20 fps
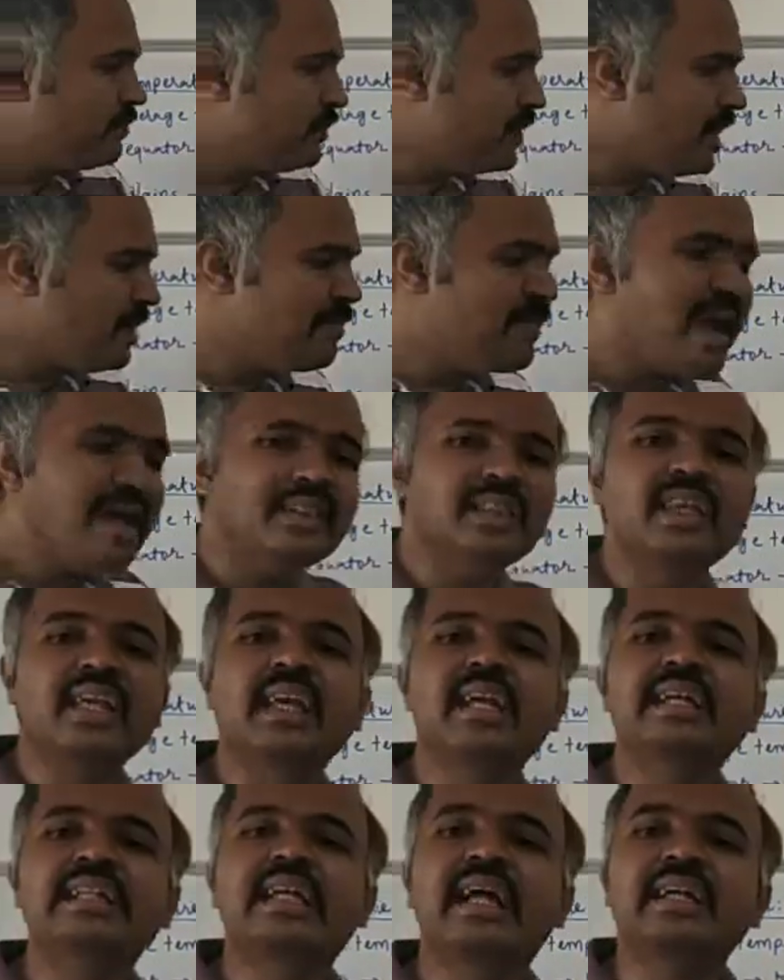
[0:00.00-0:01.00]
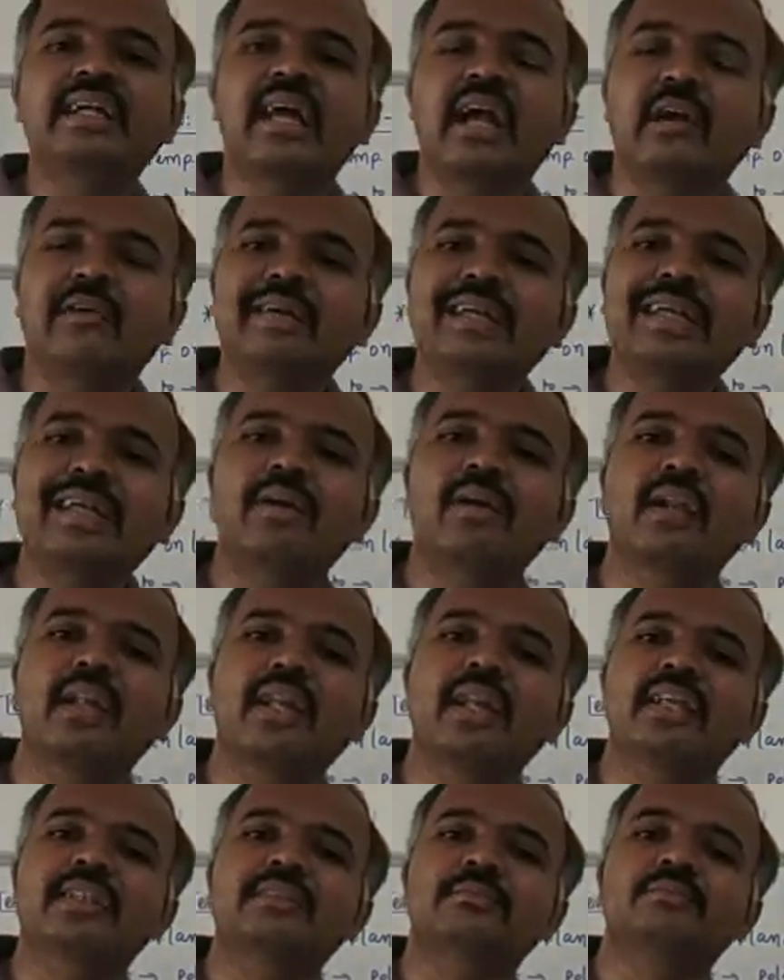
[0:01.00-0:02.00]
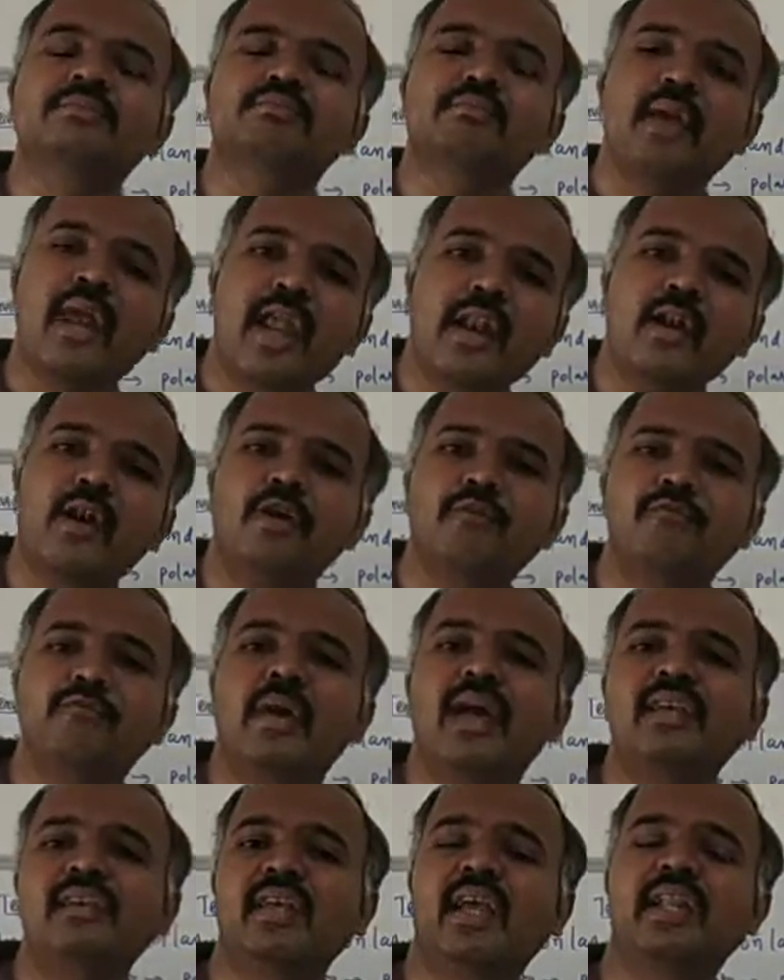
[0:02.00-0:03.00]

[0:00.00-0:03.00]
we may think that aquatic organisms may not face